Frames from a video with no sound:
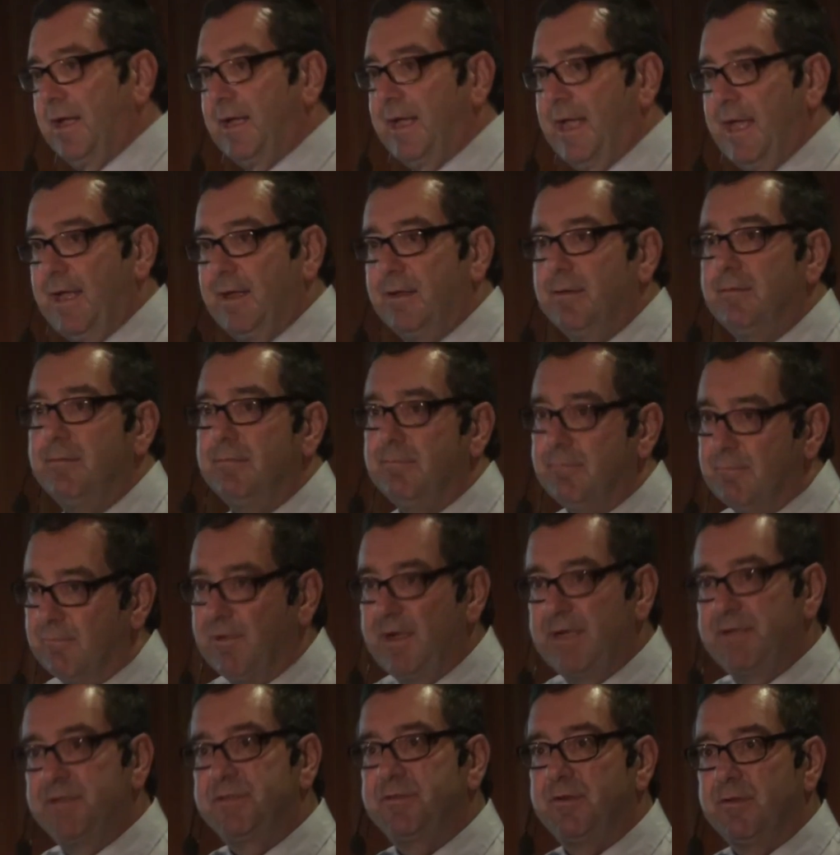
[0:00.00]
again,
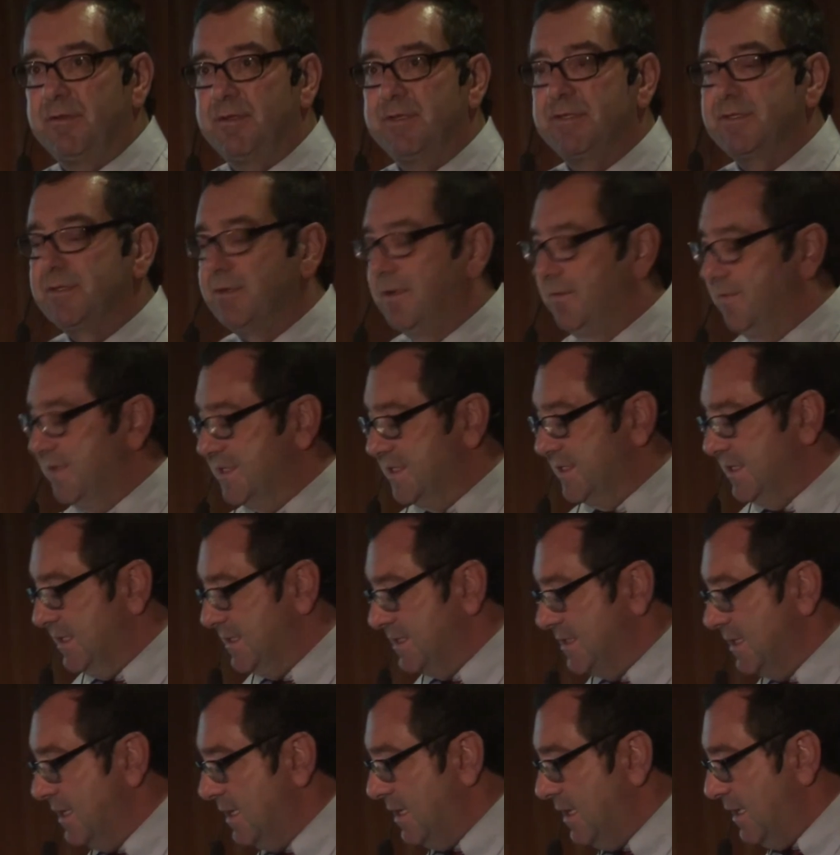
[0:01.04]
register the
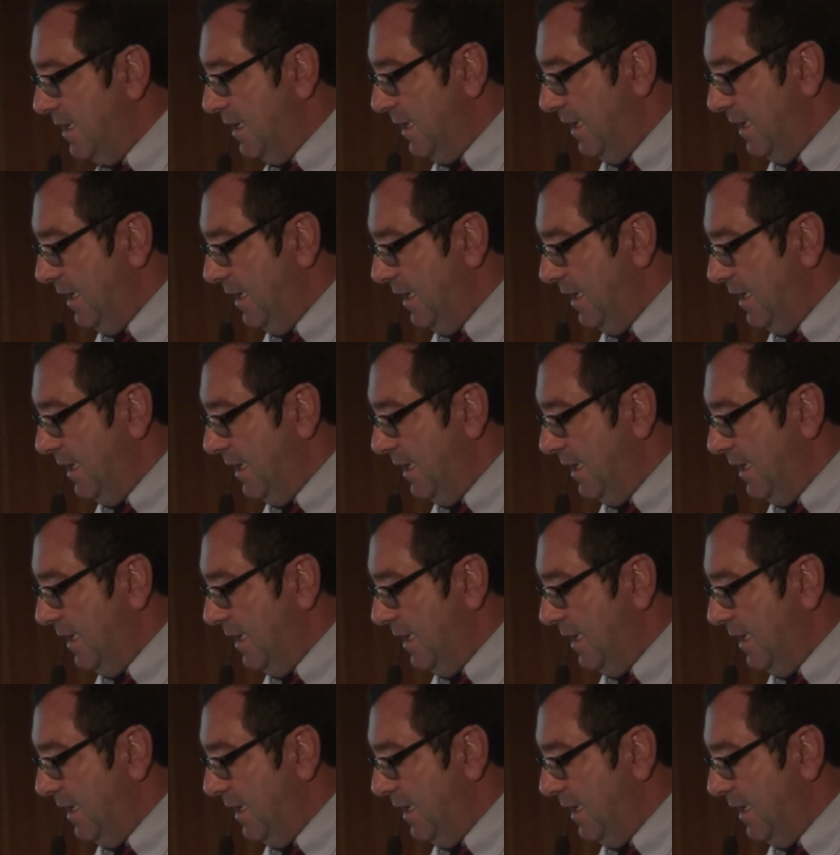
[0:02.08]
services